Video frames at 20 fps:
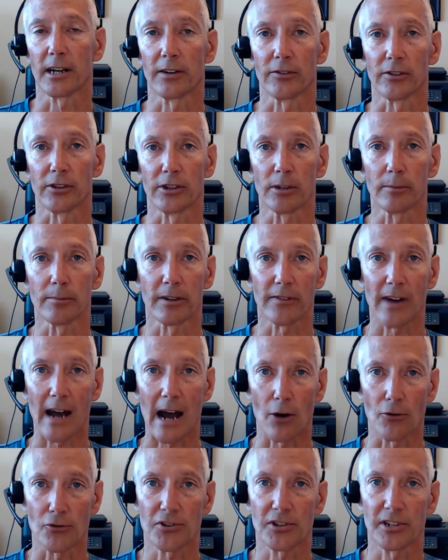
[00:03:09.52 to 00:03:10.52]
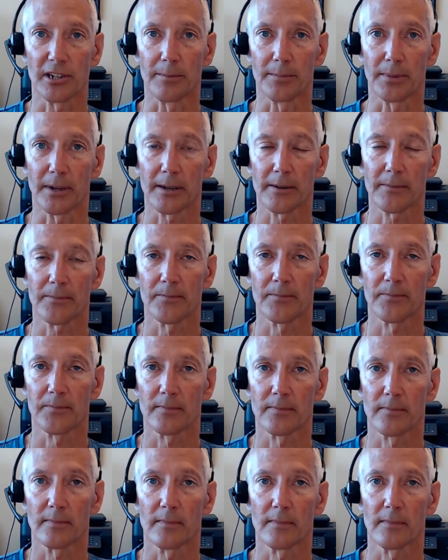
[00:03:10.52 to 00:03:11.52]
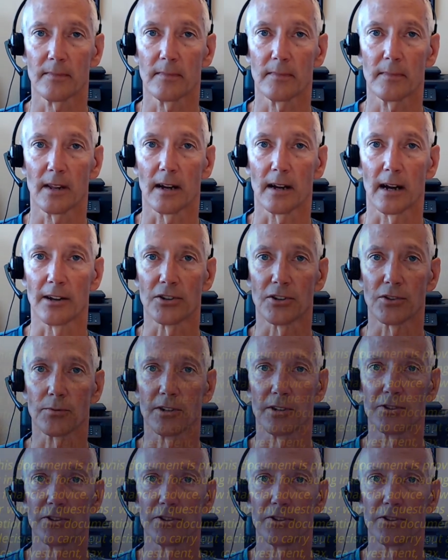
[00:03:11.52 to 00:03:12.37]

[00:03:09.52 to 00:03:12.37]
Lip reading: of a little bit of housekeeping. I just want